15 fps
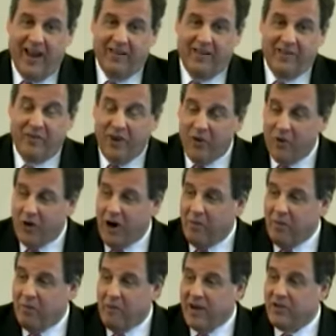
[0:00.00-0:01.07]
And the federal
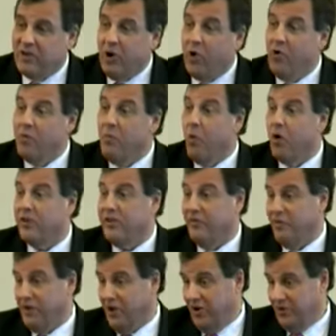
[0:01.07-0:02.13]
government makes it only more
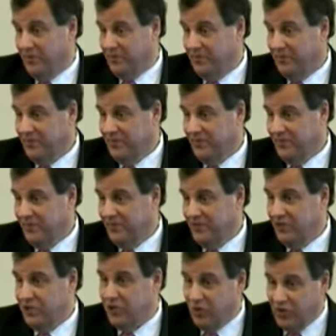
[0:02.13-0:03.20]
difficult
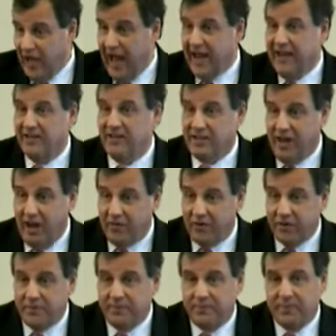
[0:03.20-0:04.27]
to do that and to
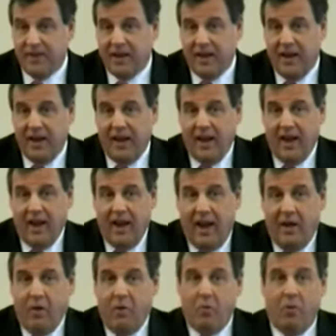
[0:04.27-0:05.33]
govern.
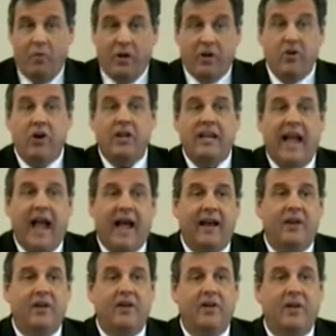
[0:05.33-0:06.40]
When we look
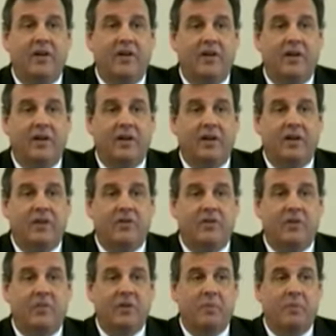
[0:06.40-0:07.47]
at
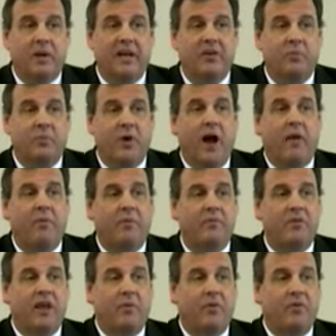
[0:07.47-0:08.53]
some of the biggest
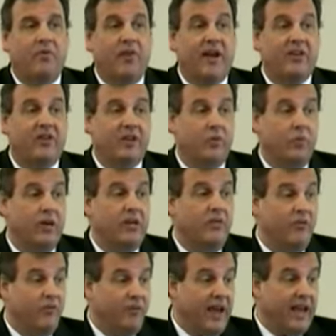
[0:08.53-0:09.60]
problems that we're facing, we
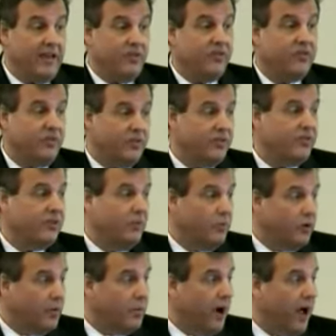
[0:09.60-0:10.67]
face
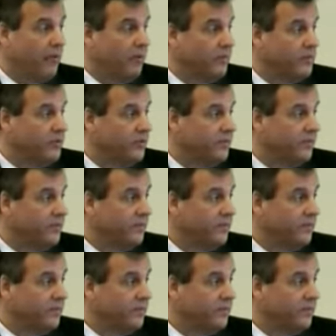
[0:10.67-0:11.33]
similar problems.